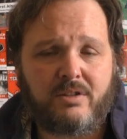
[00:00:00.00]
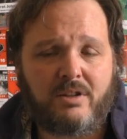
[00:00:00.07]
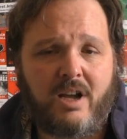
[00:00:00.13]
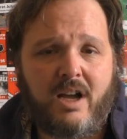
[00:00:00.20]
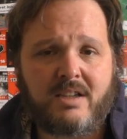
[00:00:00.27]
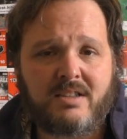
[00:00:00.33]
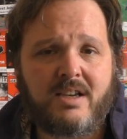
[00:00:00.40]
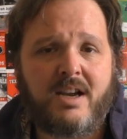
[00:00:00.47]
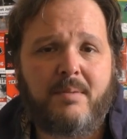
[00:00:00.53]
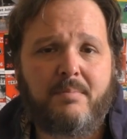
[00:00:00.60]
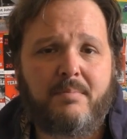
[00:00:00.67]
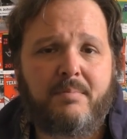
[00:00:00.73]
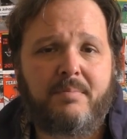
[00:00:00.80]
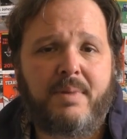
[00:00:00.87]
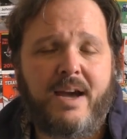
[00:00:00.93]
locked
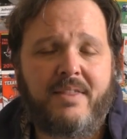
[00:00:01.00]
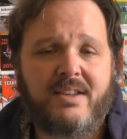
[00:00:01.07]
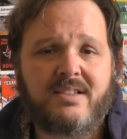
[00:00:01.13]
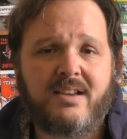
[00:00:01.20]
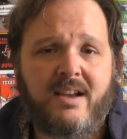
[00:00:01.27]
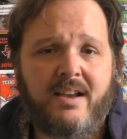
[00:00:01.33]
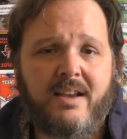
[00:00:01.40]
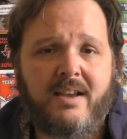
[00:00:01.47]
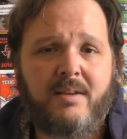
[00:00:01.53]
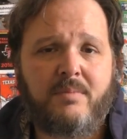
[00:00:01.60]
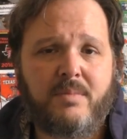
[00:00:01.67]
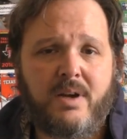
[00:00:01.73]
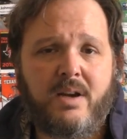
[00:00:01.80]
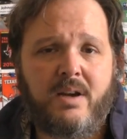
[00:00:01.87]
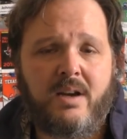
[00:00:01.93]
up by the
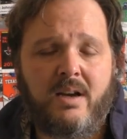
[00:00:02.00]
time,